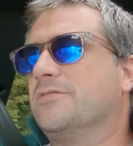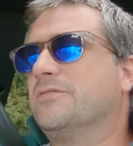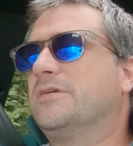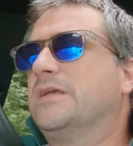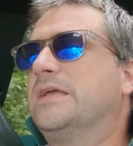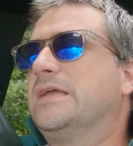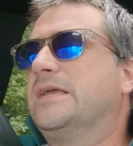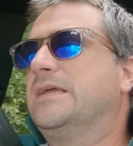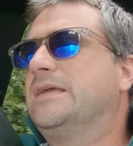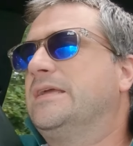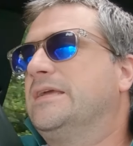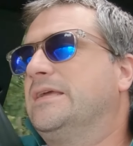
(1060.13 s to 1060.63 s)

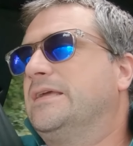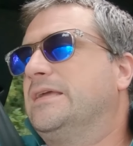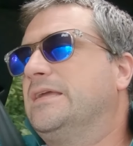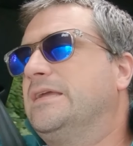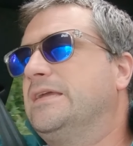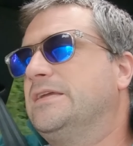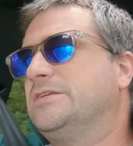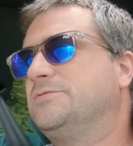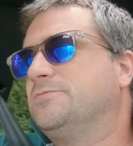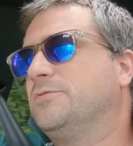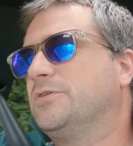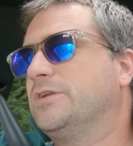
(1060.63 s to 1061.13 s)
It, it
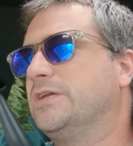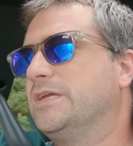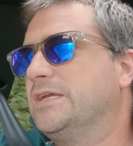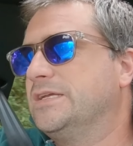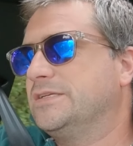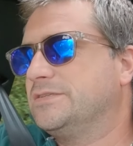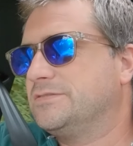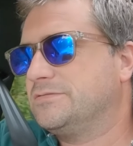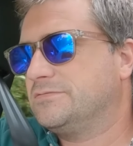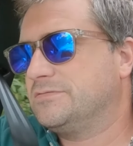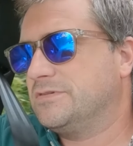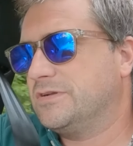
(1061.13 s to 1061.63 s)
is what it
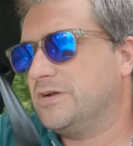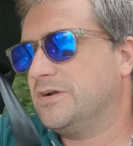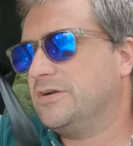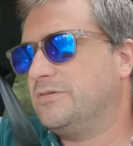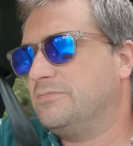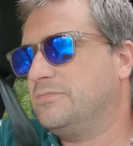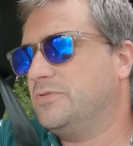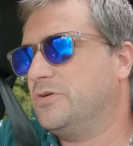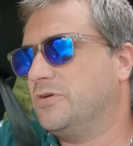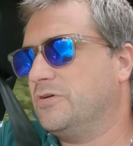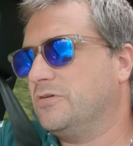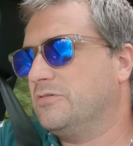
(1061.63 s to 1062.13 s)
is.
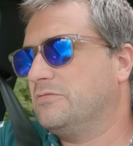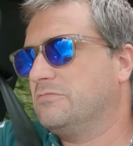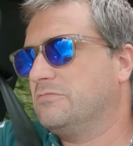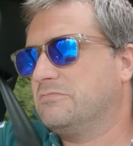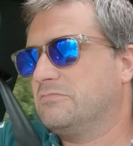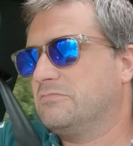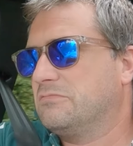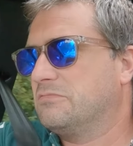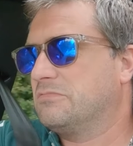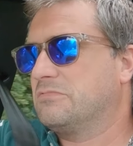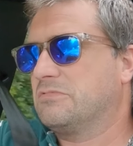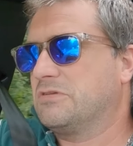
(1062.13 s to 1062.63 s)
I'm not
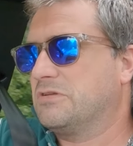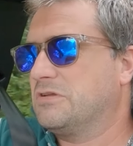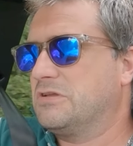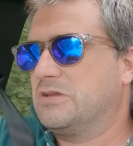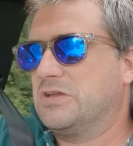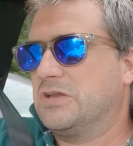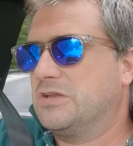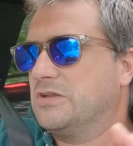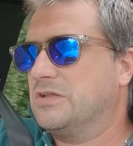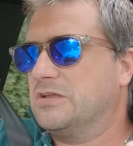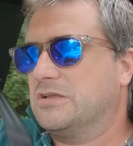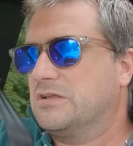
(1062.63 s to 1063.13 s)

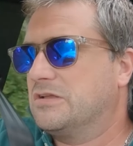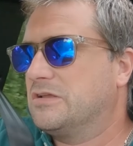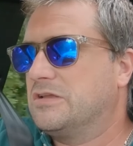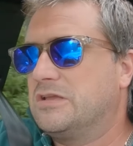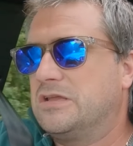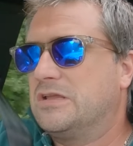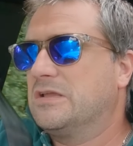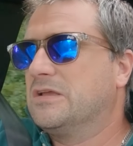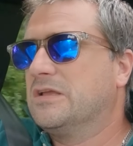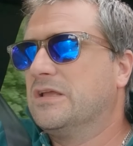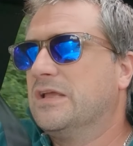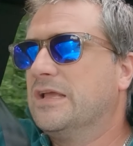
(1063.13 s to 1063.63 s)

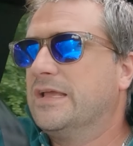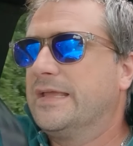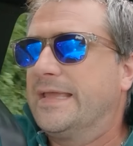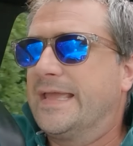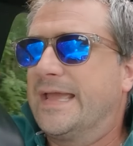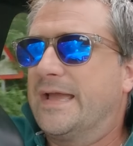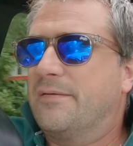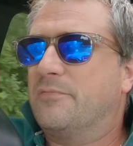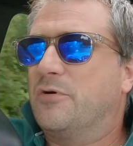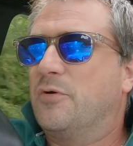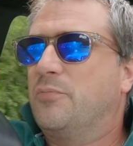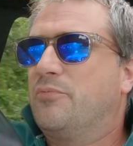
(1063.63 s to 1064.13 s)
gonna
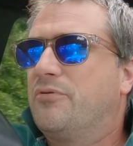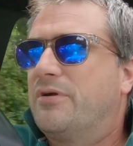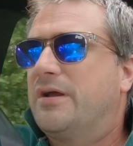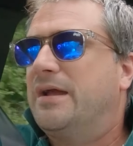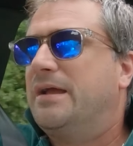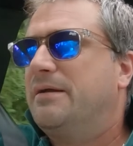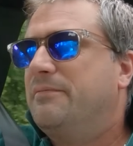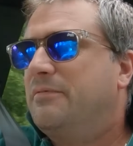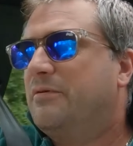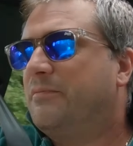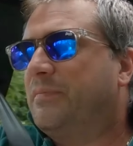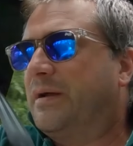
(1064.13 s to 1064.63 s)
get my
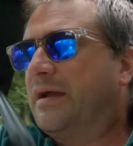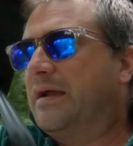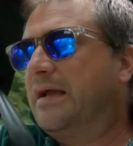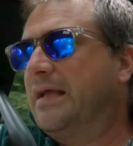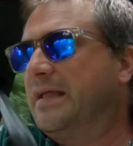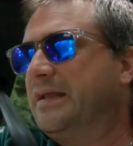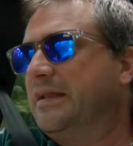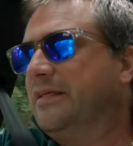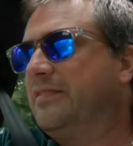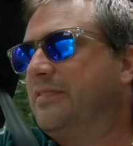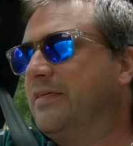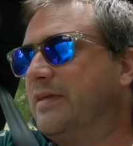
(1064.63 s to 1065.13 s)
pram about
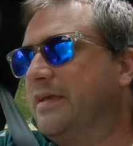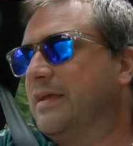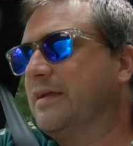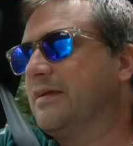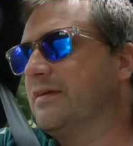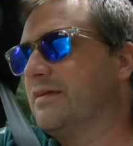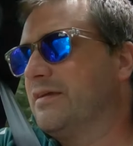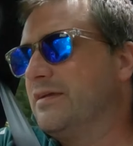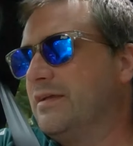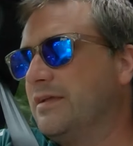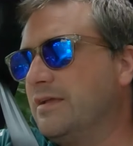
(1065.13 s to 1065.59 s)
anything.